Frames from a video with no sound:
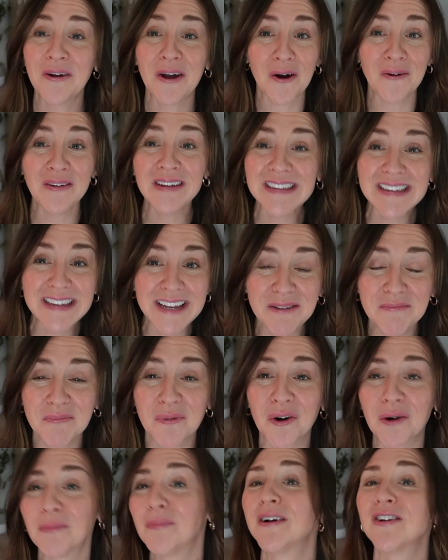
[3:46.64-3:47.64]
we always need
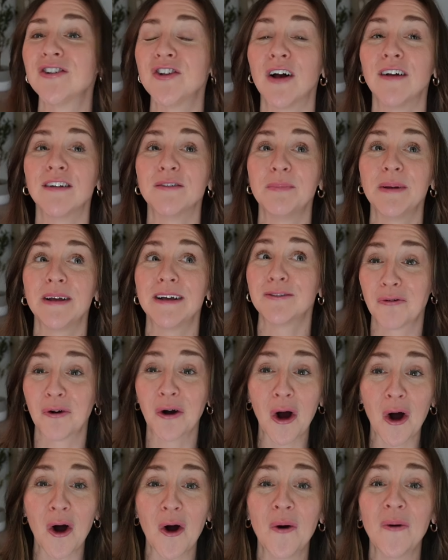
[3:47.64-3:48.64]
more bookshelves because
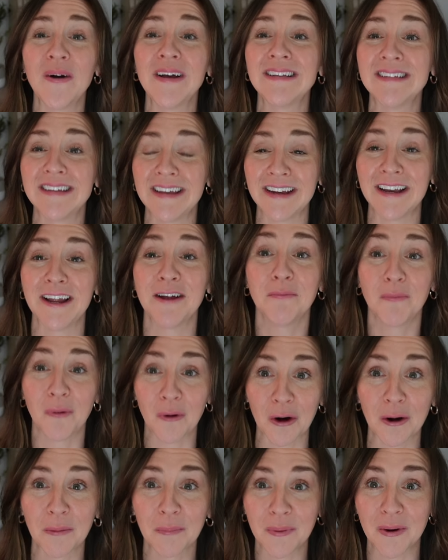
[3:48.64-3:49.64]
we're always getting
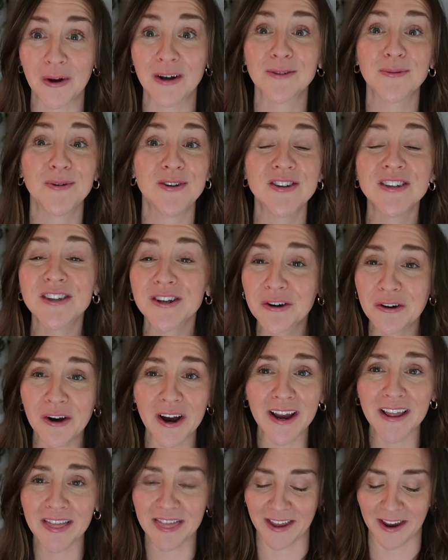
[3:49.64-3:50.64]
more books, which is a
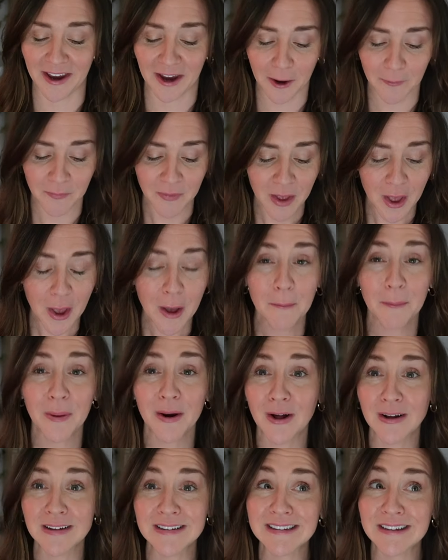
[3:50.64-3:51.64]
great thing, but
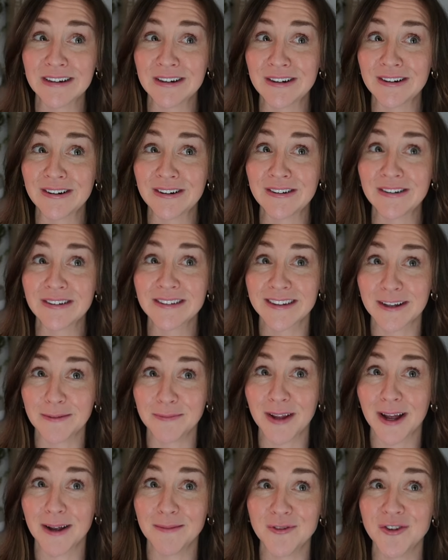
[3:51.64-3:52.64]
also
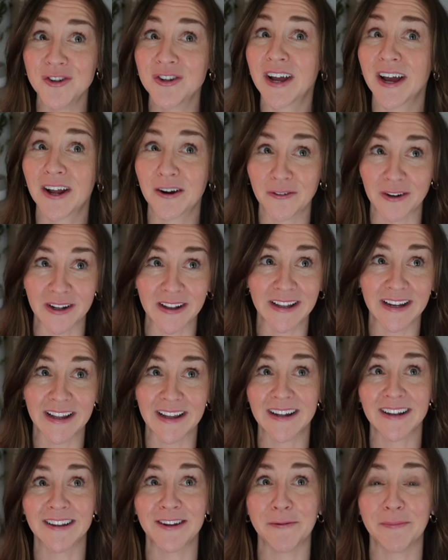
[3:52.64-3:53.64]
sometimes you got to reel it
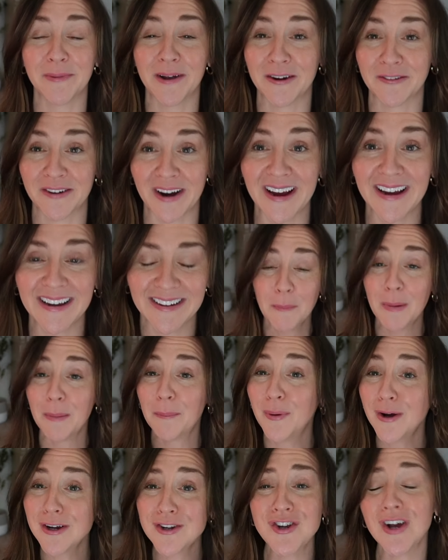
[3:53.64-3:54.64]
in a little bit, right? But
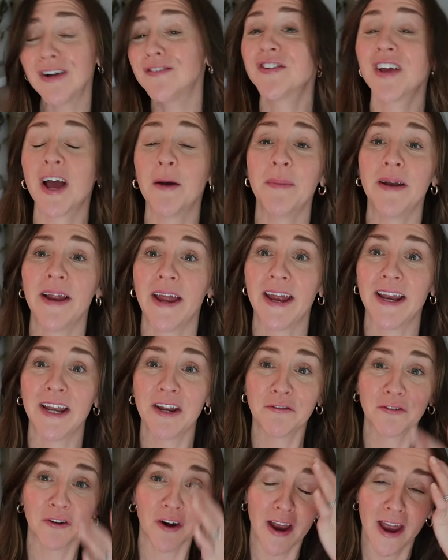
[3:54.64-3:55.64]
bookshelves come in handy
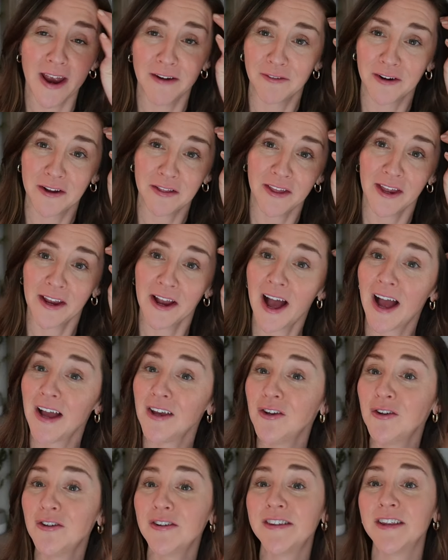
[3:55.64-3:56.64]
for everything. I
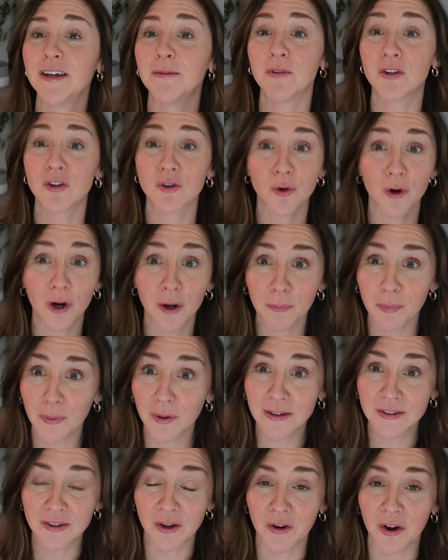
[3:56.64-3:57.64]
use them to store our
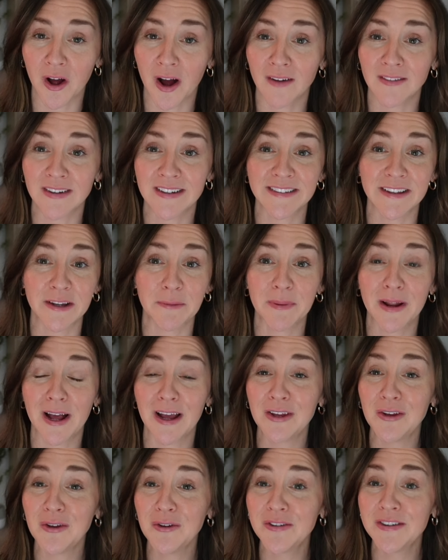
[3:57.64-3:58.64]
books on obviously, but I
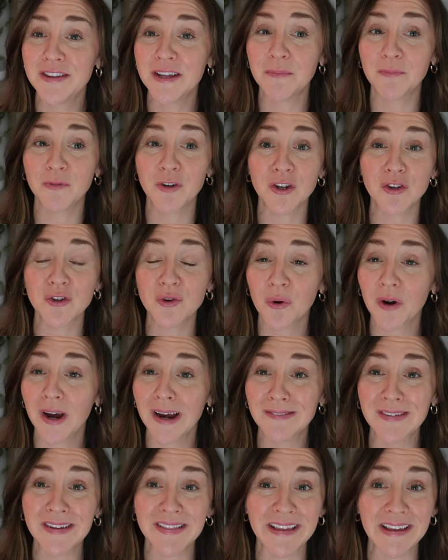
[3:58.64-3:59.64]
use them to store
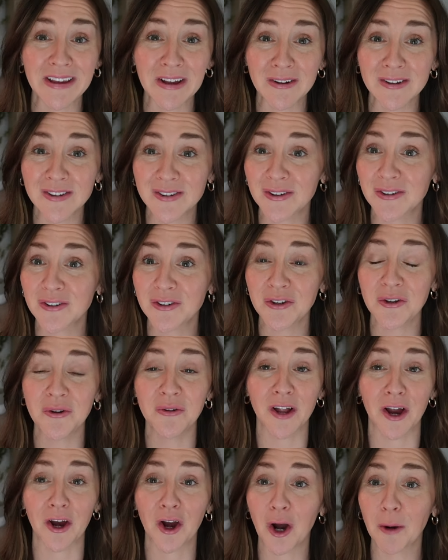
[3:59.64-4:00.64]
everything else on too,
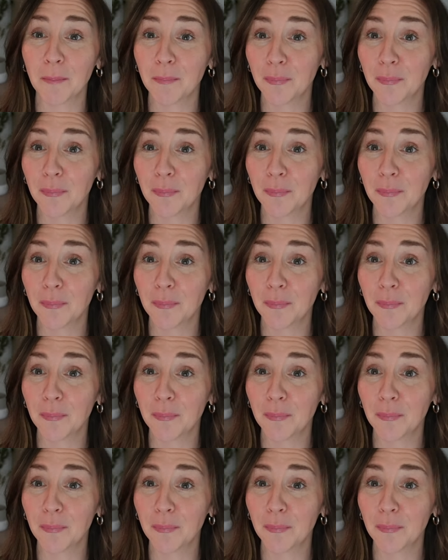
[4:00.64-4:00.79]
like our